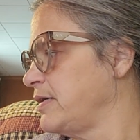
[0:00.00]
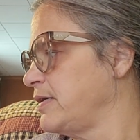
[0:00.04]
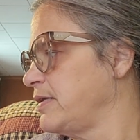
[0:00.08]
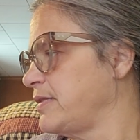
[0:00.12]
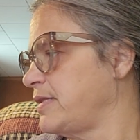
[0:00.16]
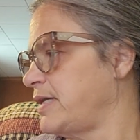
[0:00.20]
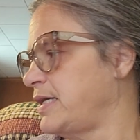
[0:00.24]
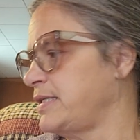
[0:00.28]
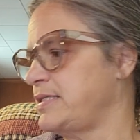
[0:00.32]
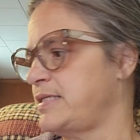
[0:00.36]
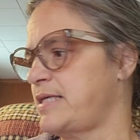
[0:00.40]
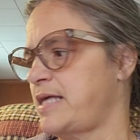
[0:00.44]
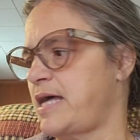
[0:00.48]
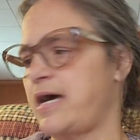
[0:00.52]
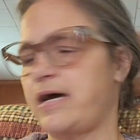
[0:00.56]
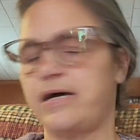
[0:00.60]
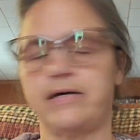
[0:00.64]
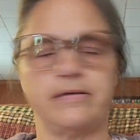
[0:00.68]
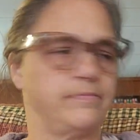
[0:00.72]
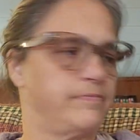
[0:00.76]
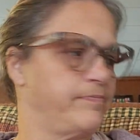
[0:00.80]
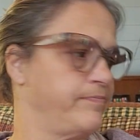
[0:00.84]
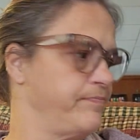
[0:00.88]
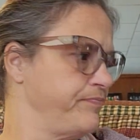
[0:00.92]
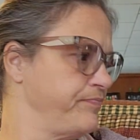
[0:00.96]
that's that.
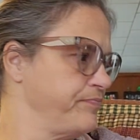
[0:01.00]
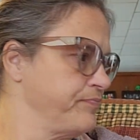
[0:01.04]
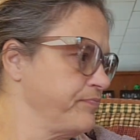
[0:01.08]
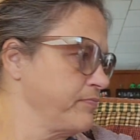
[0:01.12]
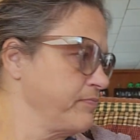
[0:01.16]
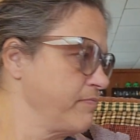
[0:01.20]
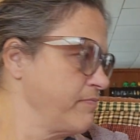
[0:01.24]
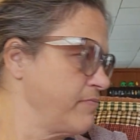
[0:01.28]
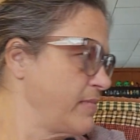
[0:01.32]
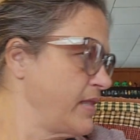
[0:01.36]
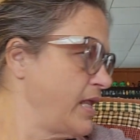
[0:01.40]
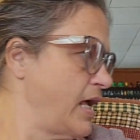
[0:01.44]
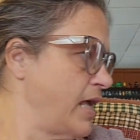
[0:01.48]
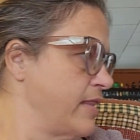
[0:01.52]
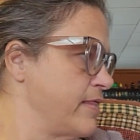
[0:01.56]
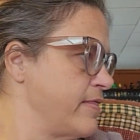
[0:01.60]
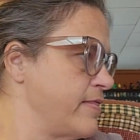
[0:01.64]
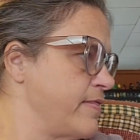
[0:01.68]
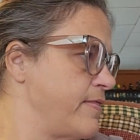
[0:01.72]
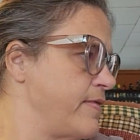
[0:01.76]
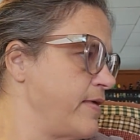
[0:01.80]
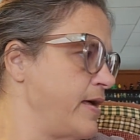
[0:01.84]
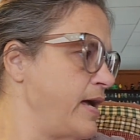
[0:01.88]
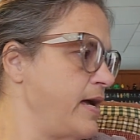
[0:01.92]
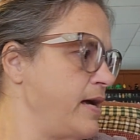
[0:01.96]
And
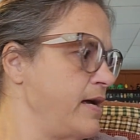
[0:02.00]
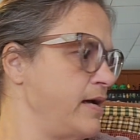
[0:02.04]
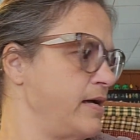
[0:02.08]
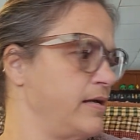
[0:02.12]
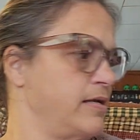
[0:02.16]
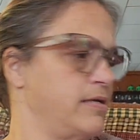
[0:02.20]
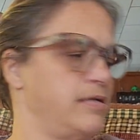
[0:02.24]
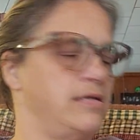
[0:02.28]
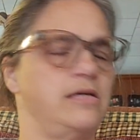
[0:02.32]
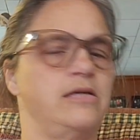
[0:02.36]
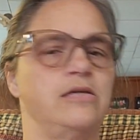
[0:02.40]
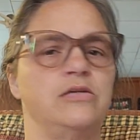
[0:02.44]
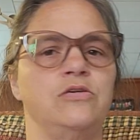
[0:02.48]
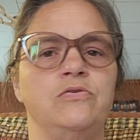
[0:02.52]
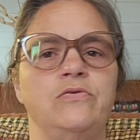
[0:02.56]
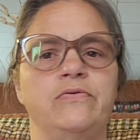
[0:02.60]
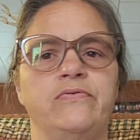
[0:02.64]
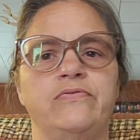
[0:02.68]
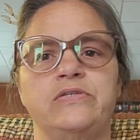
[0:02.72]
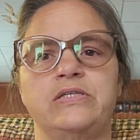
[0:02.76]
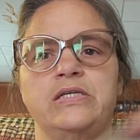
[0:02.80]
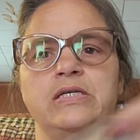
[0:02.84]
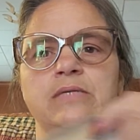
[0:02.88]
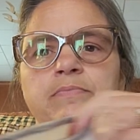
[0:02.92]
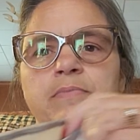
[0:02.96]
then you've
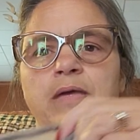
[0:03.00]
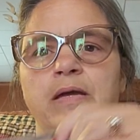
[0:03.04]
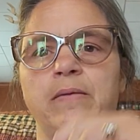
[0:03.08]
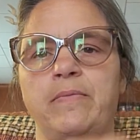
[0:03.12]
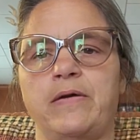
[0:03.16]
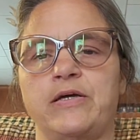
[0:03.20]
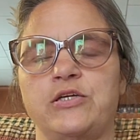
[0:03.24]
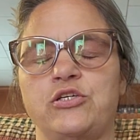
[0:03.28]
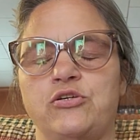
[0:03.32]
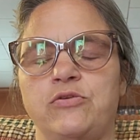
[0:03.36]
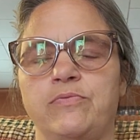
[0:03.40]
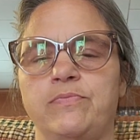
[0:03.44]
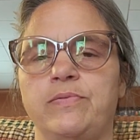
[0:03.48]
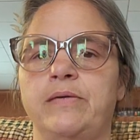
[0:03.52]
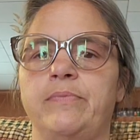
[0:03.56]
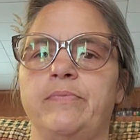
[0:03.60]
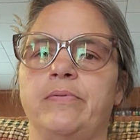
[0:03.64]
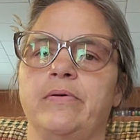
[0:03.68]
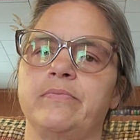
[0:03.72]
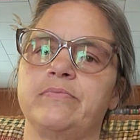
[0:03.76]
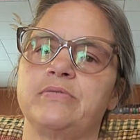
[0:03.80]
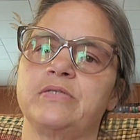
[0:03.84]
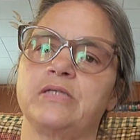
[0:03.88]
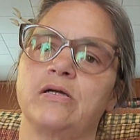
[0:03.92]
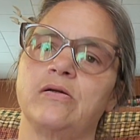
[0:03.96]
seen my mushroom people.
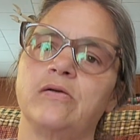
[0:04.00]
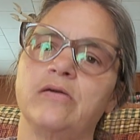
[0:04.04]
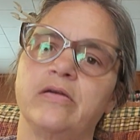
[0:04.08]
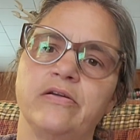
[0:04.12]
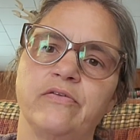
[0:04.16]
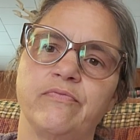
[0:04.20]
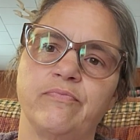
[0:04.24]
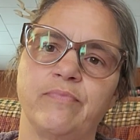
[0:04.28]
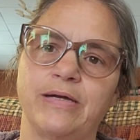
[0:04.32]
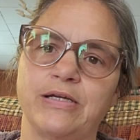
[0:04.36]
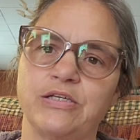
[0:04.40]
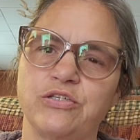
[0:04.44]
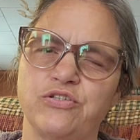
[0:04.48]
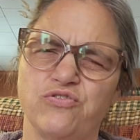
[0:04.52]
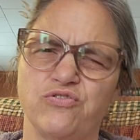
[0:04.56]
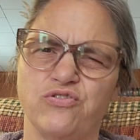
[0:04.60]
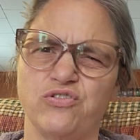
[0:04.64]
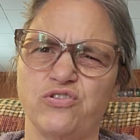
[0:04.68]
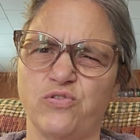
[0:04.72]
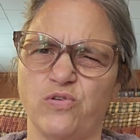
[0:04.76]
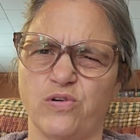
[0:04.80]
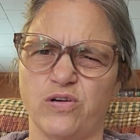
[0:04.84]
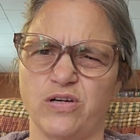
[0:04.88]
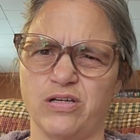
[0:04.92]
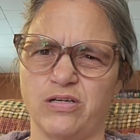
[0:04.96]
I'm sorry if my
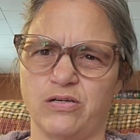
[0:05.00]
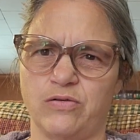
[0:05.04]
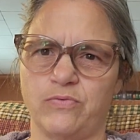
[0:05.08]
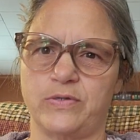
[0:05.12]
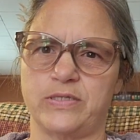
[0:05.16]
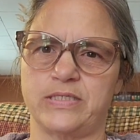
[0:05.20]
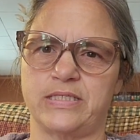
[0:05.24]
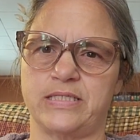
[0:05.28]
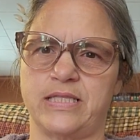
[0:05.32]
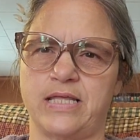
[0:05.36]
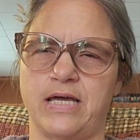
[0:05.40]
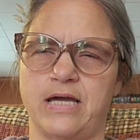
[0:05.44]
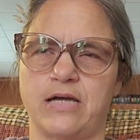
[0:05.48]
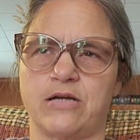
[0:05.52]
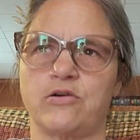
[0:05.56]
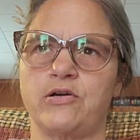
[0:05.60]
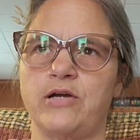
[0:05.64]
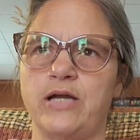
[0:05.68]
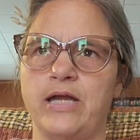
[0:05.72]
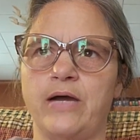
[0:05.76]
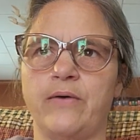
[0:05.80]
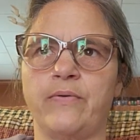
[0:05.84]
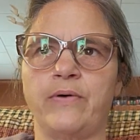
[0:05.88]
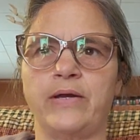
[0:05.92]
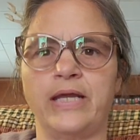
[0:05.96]
tutorial wasn't that
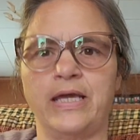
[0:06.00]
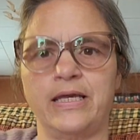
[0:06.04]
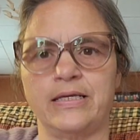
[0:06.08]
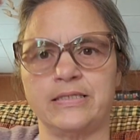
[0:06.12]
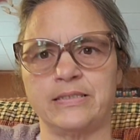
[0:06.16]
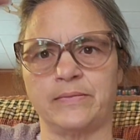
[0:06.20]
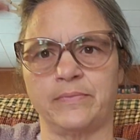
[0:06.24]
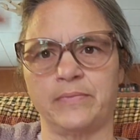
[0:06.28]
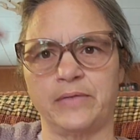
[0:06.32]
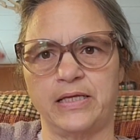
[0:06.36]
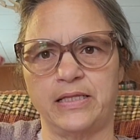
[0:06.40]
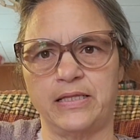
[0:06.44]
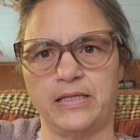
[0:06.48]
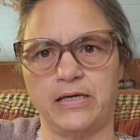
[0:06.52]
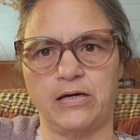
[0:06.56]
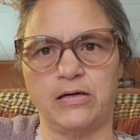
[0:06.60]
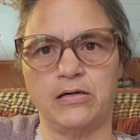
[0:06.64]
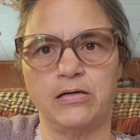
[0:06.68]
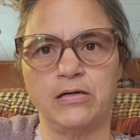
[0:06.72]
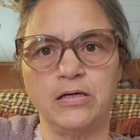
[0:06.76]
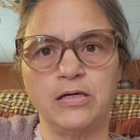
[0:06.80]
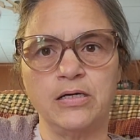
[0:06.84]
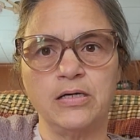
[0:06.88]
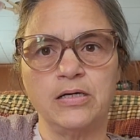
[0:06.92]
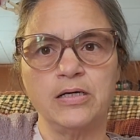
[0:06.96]
great. I want to get something that
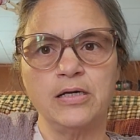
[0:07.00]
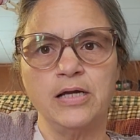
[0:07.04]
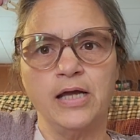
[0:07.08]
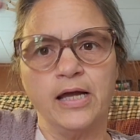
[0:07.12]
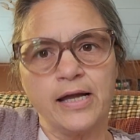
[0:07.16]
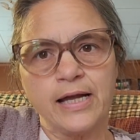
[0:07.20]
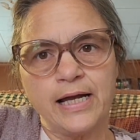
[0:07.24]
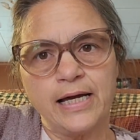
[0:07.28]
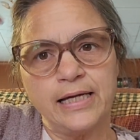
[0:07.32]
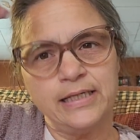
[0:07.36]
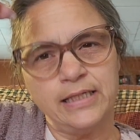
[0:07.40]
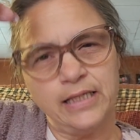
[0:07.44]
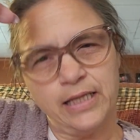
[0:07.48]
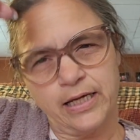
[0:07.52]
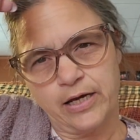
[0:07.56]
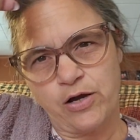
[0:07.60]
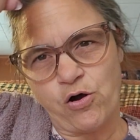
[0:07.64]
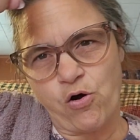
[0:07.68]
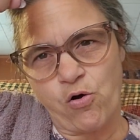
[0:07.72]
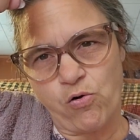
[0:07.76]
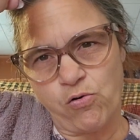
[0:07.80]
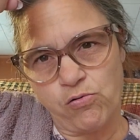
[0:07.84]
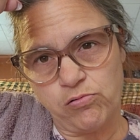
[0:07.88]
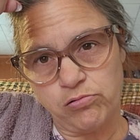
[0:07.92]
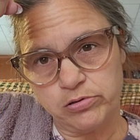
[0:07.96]
kind of like
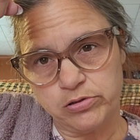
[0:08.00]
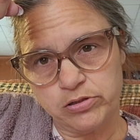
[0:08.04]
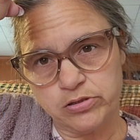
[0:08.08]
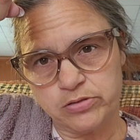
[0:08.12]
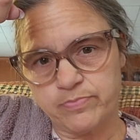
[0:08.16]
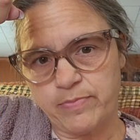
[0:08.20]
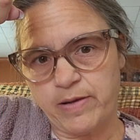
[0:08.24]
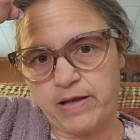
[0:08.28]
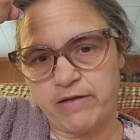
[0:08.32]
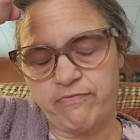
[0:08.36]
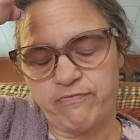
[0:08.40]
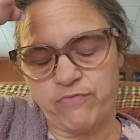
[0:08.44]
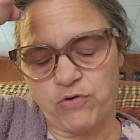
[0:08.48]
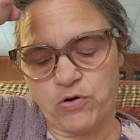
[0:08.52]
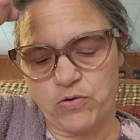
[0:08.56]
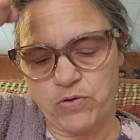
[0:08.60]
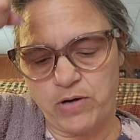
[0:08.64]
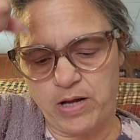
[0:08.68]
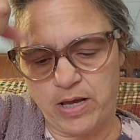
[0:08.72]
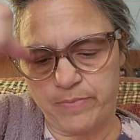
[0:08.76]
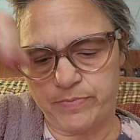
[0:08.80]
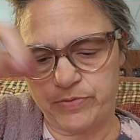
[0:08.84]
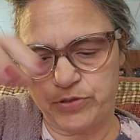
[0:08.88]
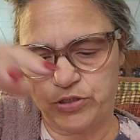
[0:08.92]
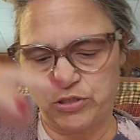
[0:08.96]
holds my phone
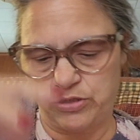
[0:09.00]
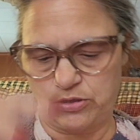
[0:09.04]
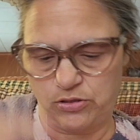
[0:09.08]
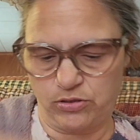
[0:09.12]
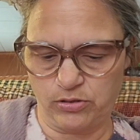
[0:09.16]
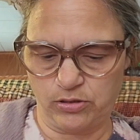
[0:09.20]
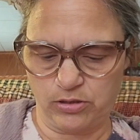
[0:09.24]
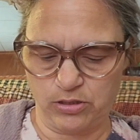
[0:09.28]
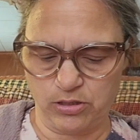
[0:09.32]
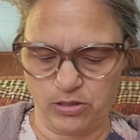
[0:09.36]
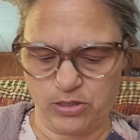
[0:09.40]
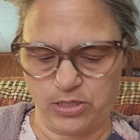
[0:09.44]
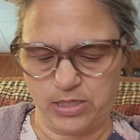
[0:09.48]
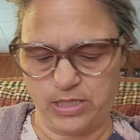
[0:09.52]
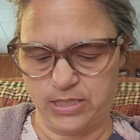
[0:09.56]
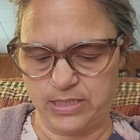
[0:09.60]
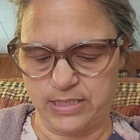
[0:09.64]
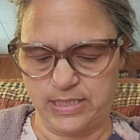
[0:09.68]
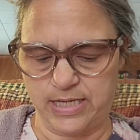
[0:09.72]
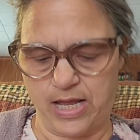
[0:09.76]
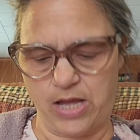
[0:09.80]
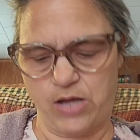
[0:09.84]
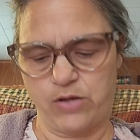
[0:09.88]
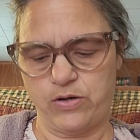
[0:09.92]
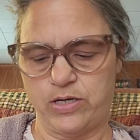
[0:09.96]
up so you're looking
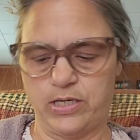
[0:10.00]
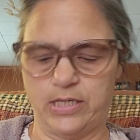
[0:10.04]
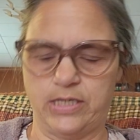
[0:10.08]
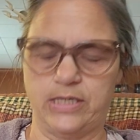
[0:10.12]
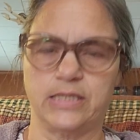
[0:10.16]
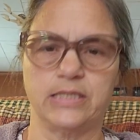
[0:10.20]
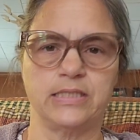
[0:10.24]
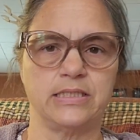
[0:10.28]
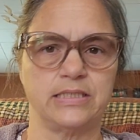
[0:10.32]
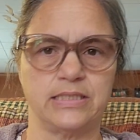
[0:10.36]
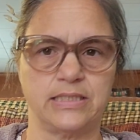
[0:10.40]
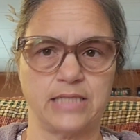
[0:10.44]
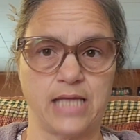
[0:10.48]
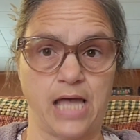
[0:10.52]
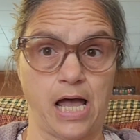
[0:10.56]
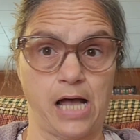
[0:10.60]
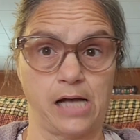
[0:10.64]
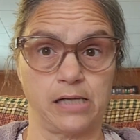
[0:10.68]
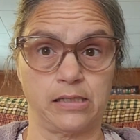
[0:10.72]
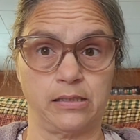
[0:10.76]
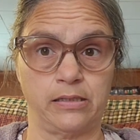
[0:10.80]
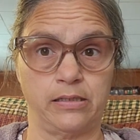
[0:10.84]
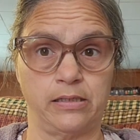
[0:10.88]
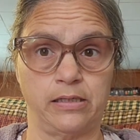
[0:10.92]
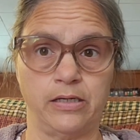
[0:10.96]
down at
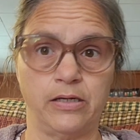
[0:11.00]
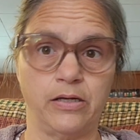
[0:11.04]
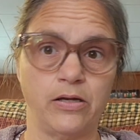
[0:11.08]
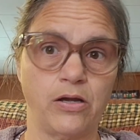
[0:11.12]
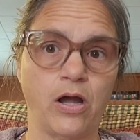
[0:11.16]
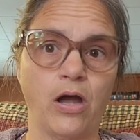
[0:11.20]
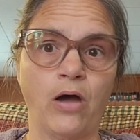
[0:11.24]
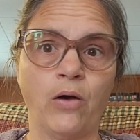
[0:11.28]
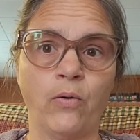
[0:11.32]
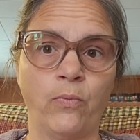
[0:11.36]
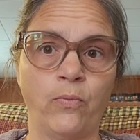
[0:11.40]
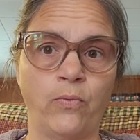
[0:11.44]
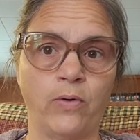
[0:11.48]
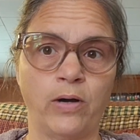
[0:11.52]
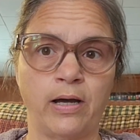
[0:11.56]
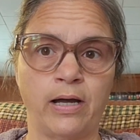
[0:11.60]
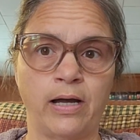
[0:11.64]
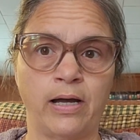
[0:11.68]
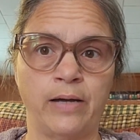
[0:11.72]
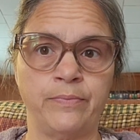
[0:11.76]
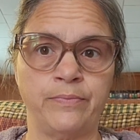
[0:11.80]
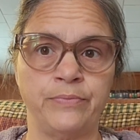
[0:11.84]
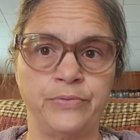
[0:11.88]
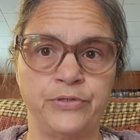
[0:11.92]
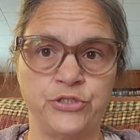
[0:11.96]
exactly what
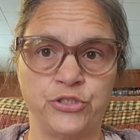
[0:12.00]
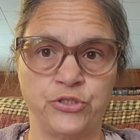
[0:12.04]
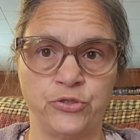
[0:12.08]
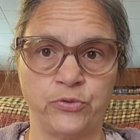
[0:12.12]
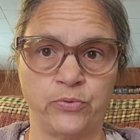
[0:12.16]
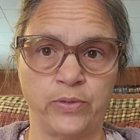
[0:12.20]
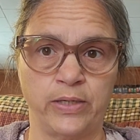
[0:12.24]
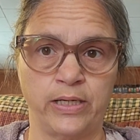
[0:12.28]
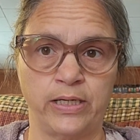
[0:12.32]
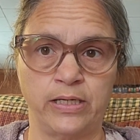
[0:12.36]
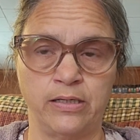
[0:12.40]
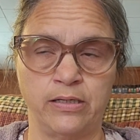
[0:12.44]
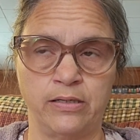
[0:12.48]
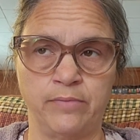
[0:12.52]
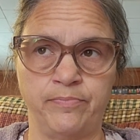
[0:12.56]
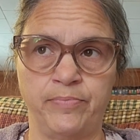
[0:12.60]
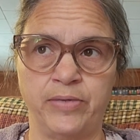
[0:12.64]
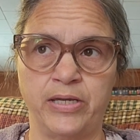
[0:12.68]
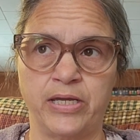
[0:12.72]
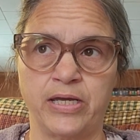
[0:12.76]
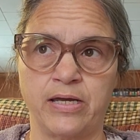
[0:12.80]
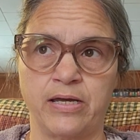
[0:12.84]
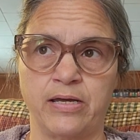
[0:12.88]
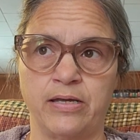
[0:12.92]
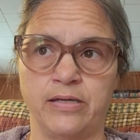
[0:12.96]
I'm doing,
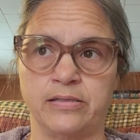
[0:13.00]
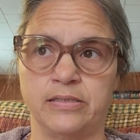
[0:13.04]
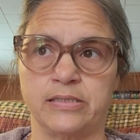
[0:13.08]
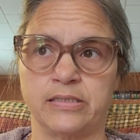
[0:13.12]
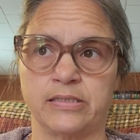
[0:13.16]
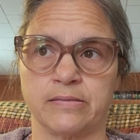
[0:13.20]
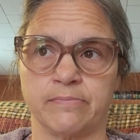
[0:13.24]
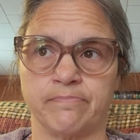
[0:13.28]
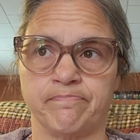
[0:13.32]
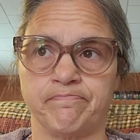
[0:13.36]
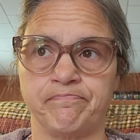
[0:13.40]
because